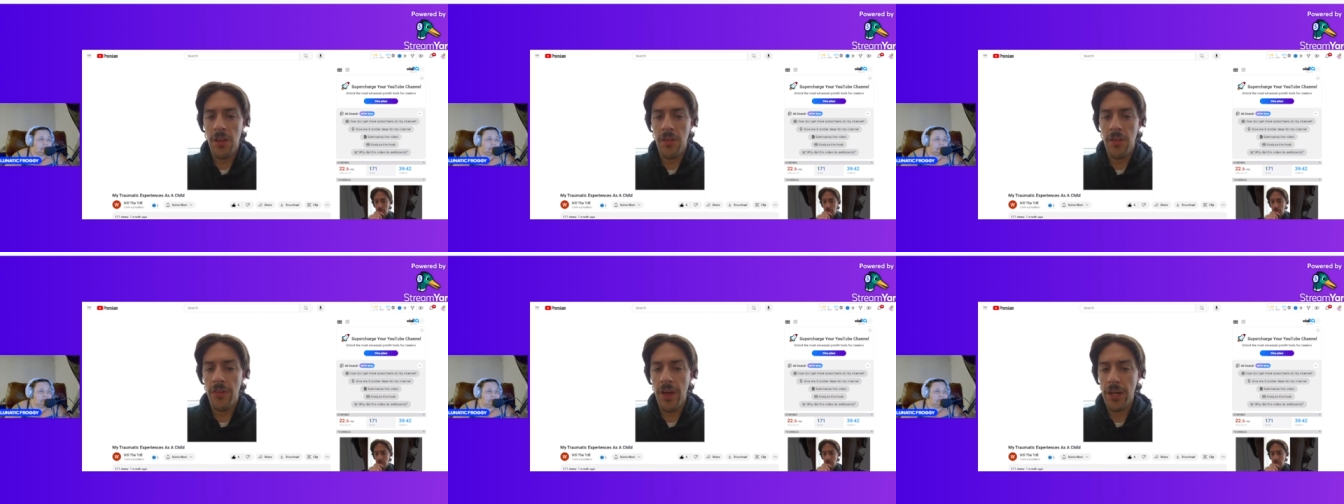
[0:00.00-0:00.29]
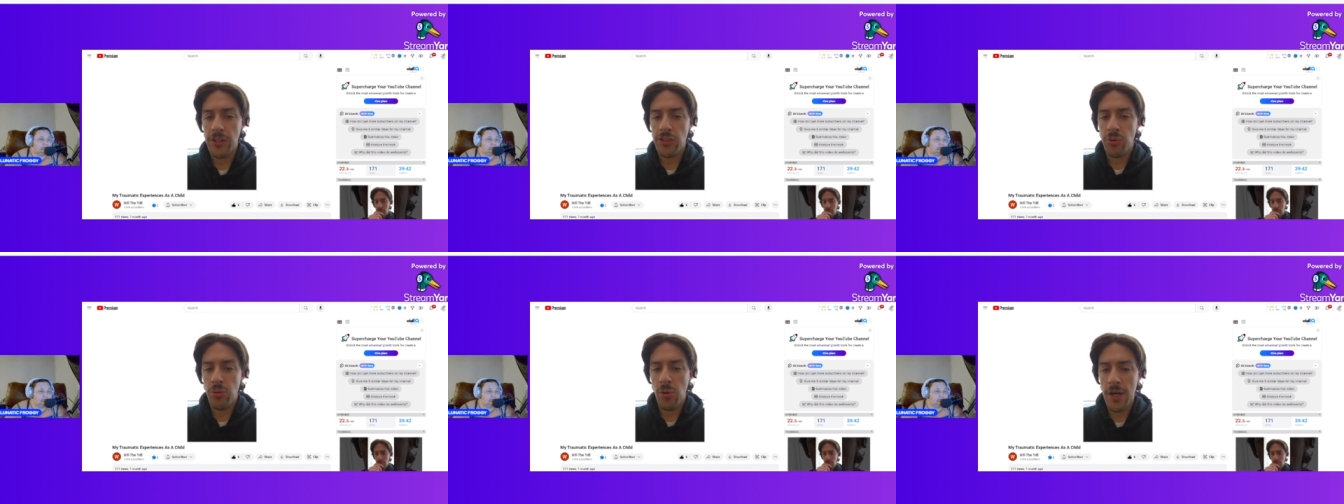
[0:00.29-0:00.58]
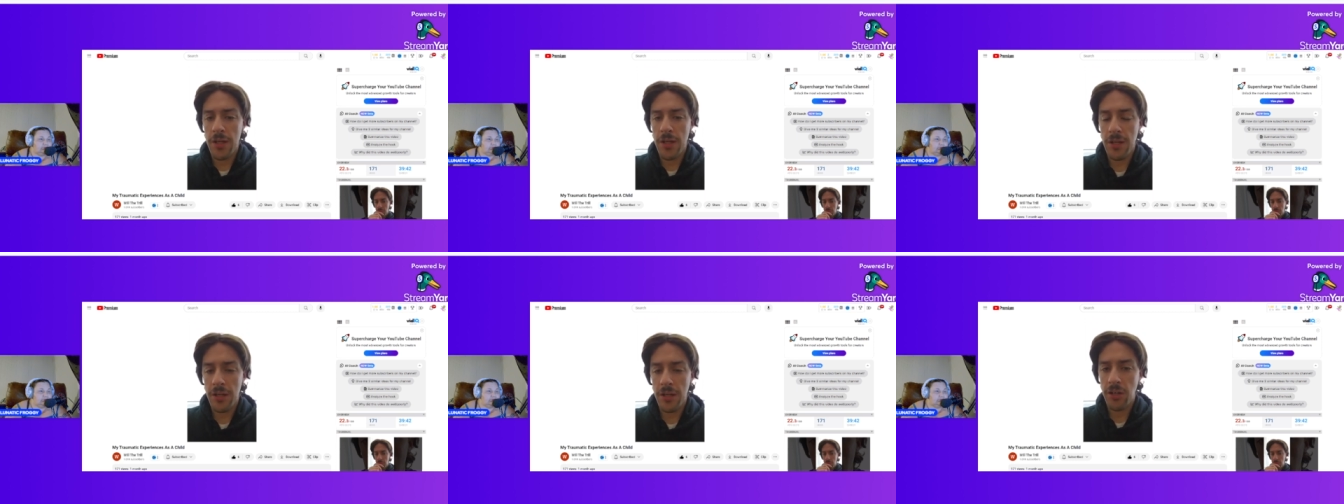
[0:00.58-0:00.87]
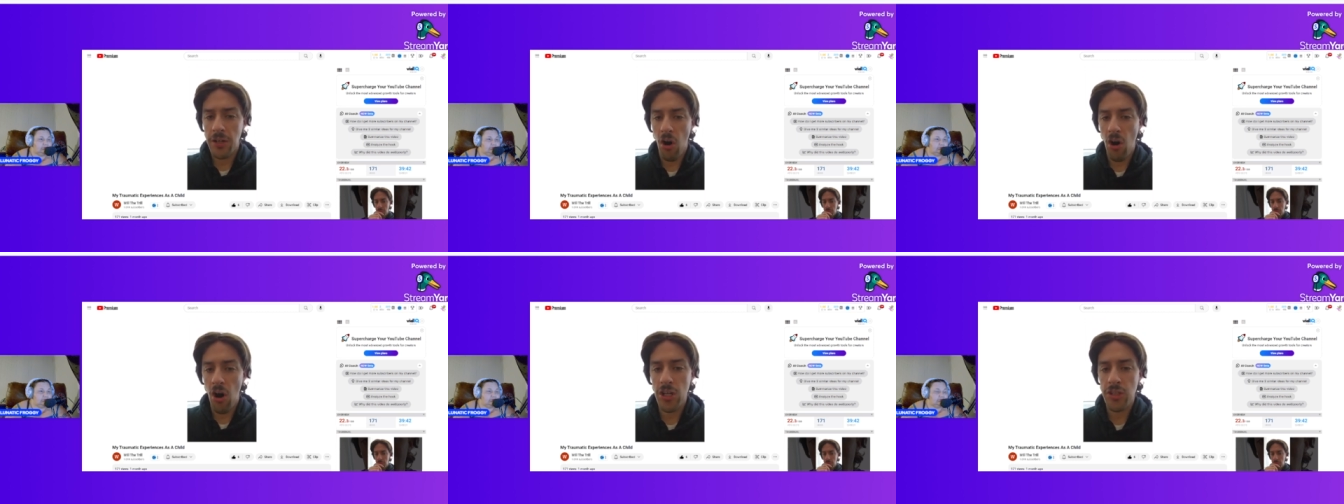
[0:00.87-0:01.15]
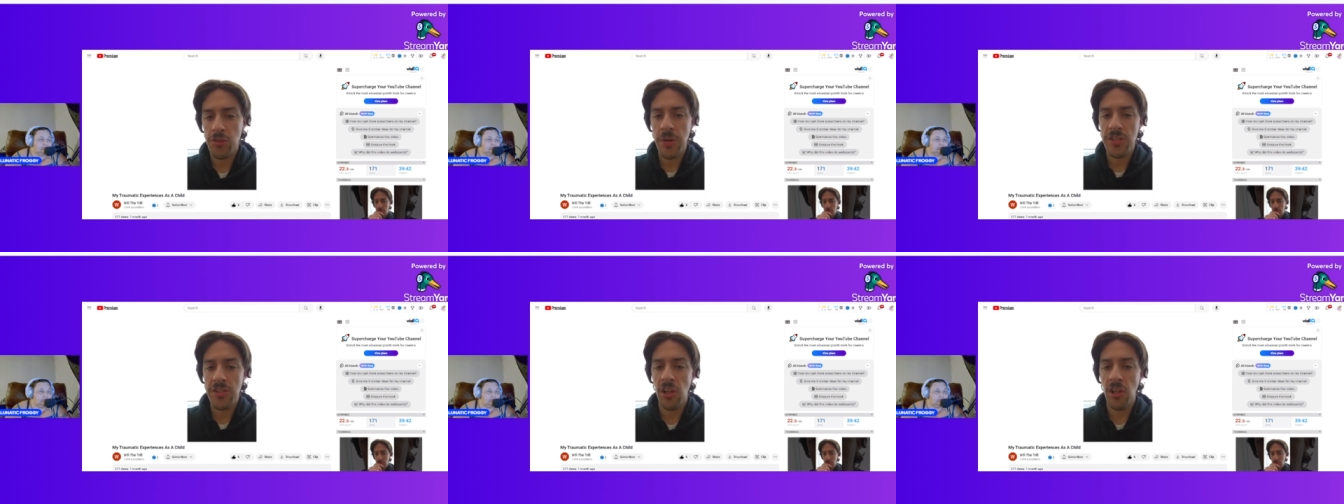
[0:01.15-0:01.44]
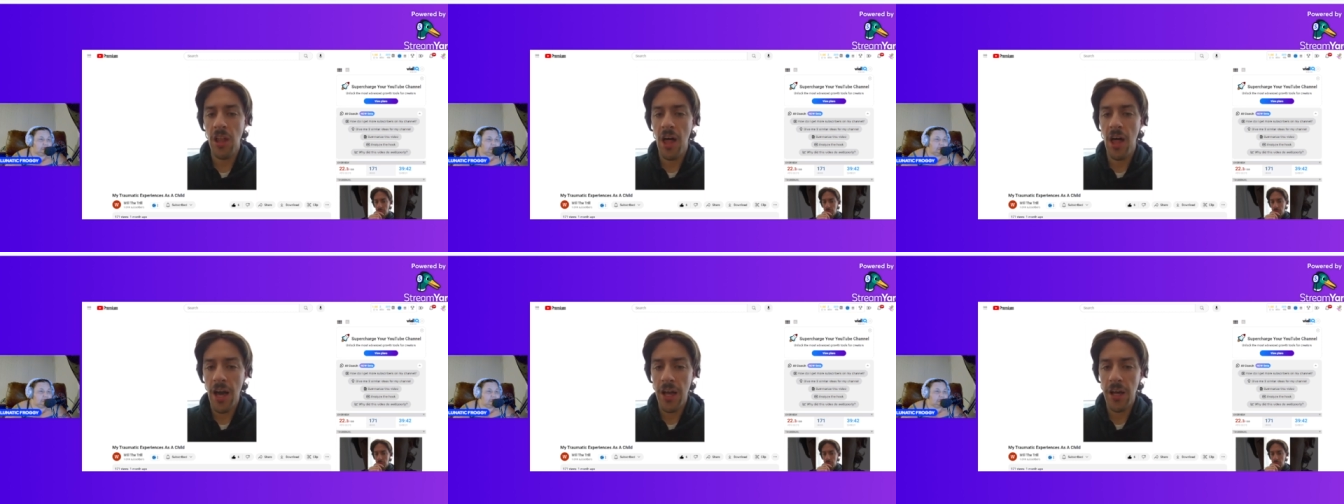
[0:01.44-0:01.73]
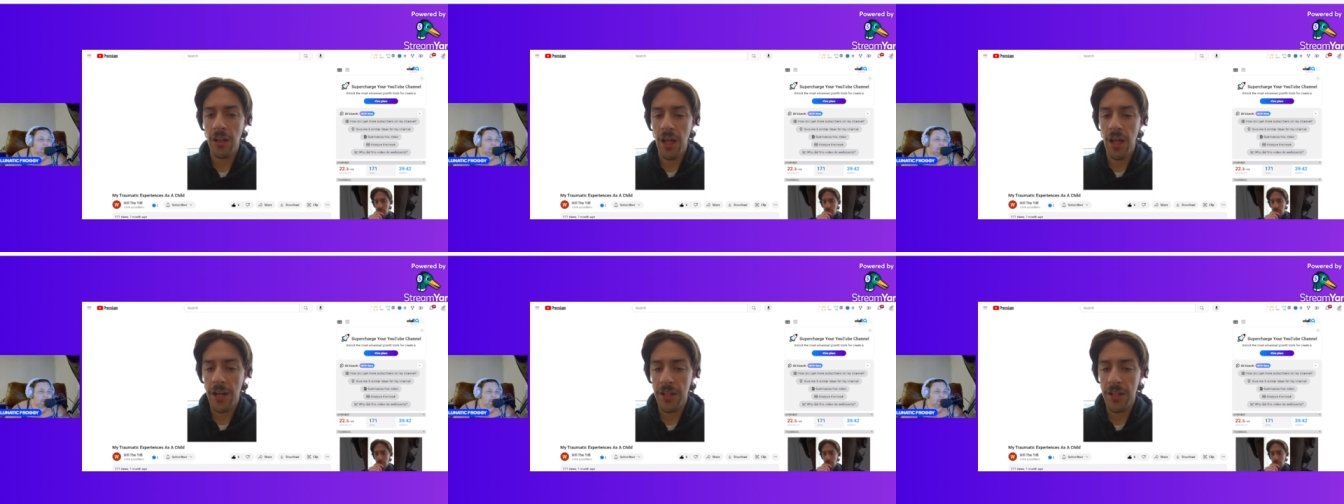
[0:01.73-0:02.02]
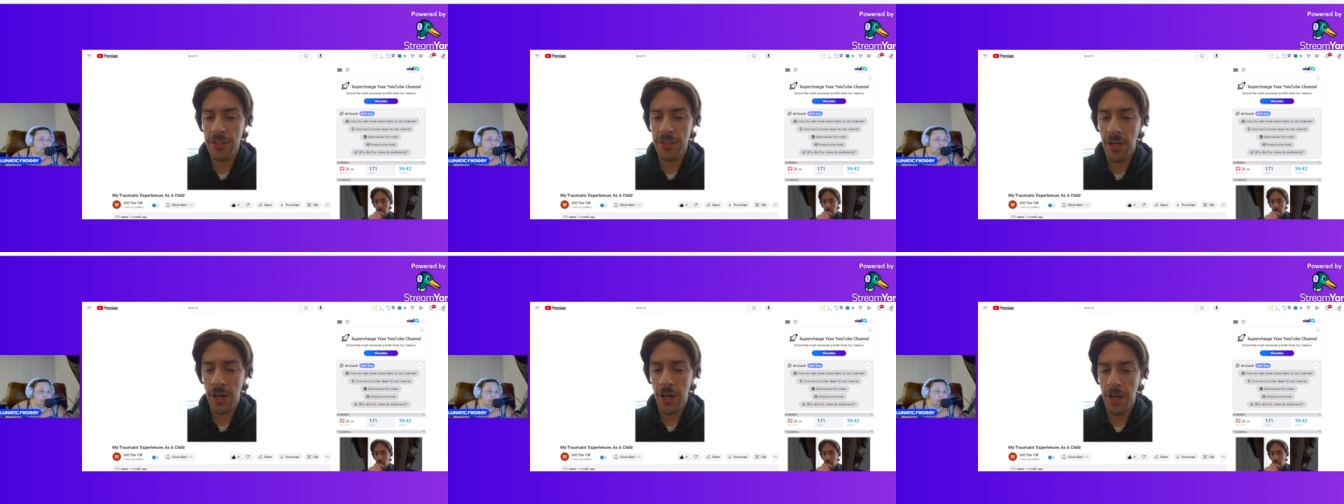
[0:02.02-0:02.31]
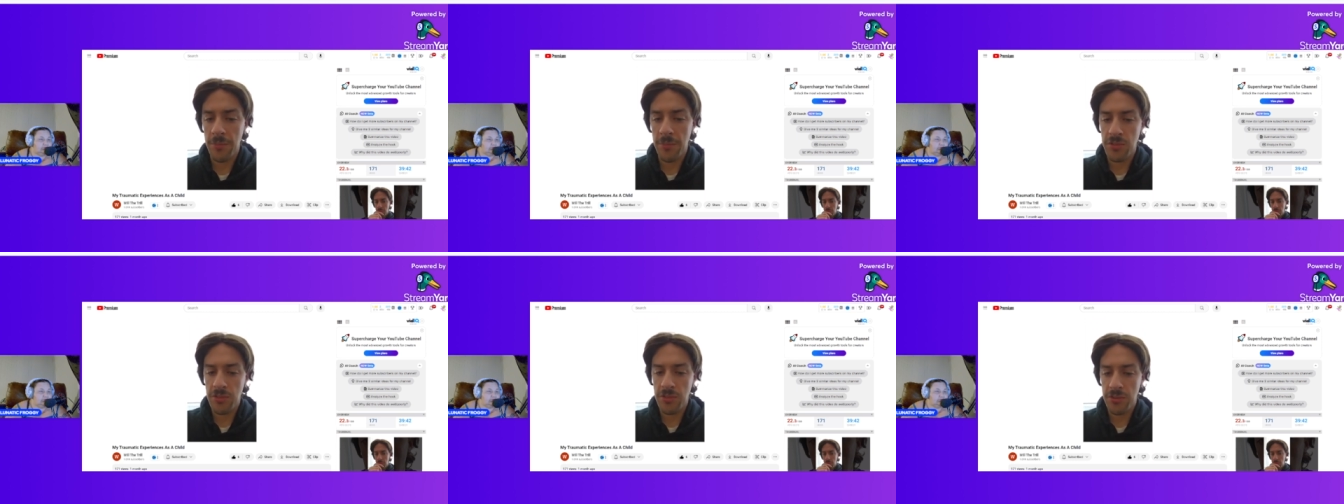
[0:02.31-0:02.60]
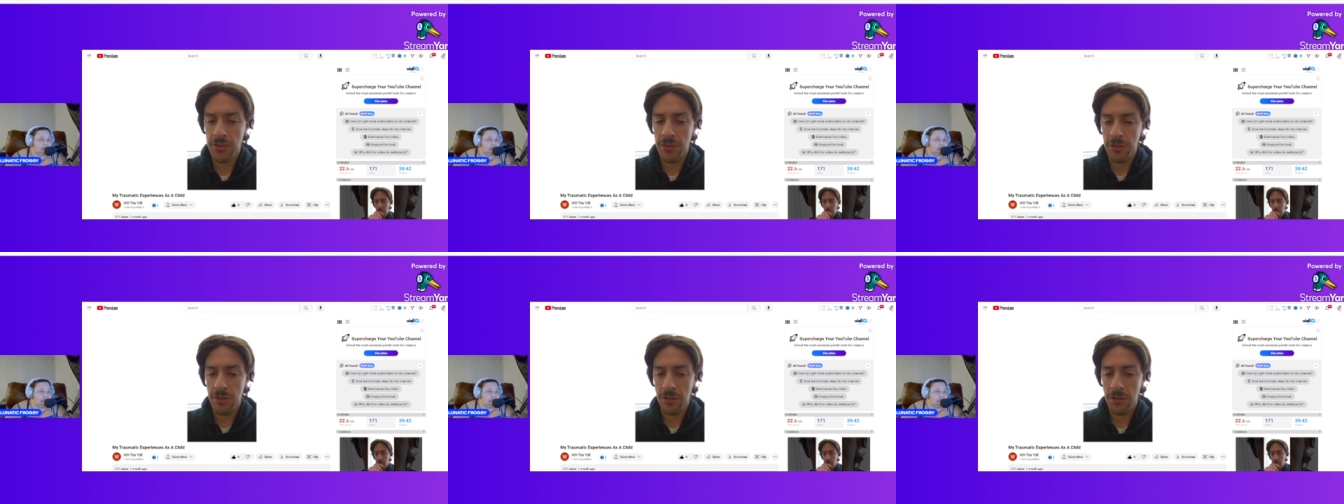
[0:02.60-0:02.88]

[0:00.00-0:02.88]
That's what caused me to lie a lot of the times.